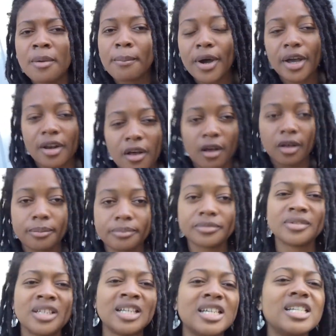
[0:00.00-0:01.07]
But
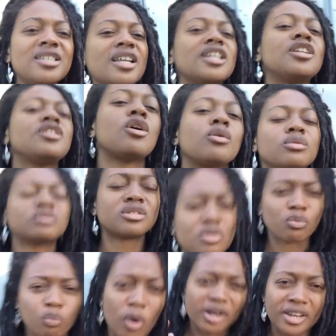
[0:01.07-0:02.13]
he said he knows
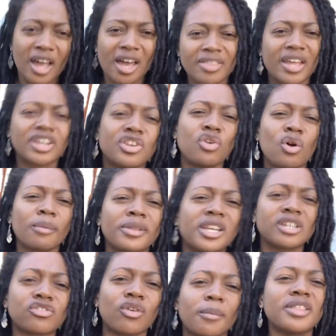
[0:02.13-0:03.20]
one guy that he normally
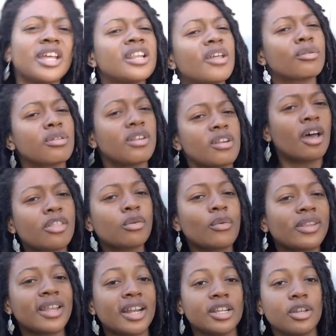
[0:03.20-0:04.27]
gets from, and then there's another
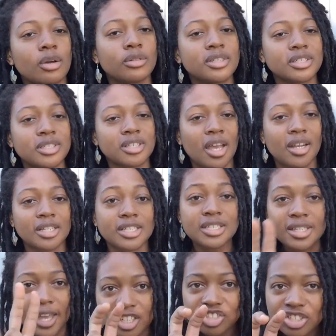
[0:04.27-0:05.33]
one that he knows that's kind of
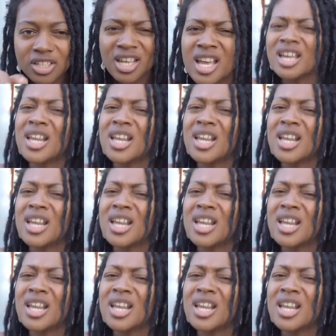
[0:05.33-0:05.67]
sketchy.